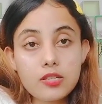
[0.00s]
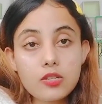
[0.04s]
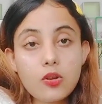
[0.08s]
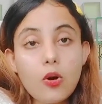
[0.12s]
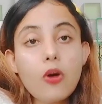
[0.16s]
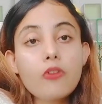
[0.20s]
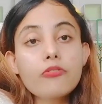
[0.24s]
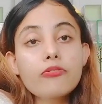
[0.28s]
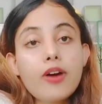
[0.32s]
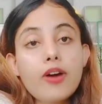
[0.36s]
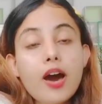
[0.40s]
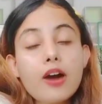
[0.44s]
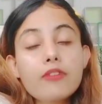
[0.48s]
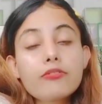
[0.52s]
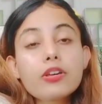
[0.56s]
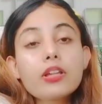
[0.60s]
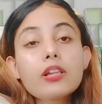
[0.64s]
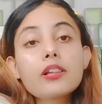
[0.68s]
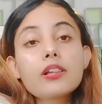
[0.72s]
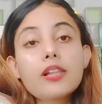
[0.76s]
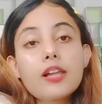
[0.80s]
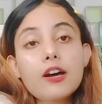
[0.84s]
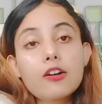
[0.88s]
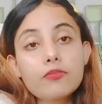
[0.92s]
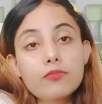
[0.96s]
of
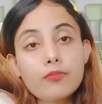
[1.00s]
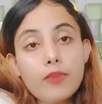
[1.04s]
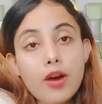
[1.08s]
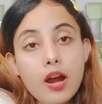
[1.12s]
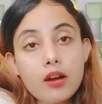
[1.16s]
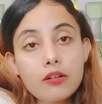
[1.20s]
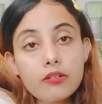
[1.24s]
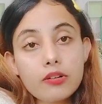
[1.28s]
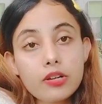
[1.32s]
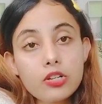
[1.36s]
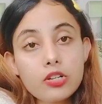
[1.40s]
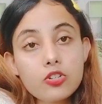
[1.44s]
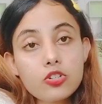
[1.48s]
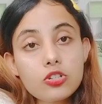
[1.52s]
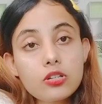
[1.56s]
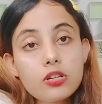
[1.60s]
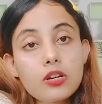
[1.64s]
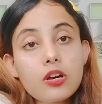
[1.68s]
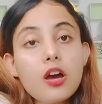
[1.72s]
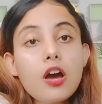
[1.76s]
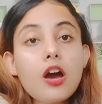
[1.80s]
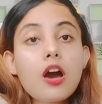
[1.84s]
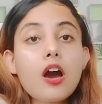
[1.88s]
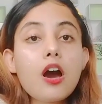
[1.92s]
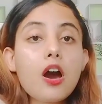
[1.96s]
having love marriage,
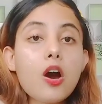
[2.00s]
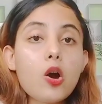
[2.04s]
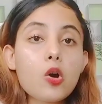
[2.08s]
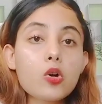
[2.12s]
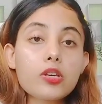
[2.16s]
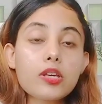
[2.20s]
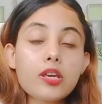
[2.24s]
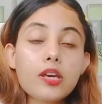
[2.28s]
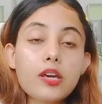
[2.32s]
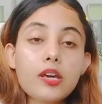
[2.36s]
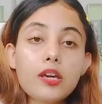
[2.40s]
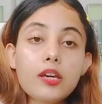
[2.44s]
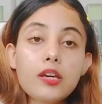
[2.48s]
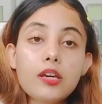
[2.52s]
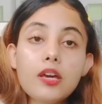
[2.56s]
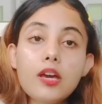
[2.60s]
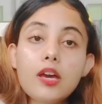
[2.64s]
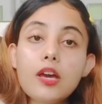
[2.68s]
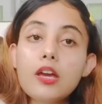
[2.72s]
okay.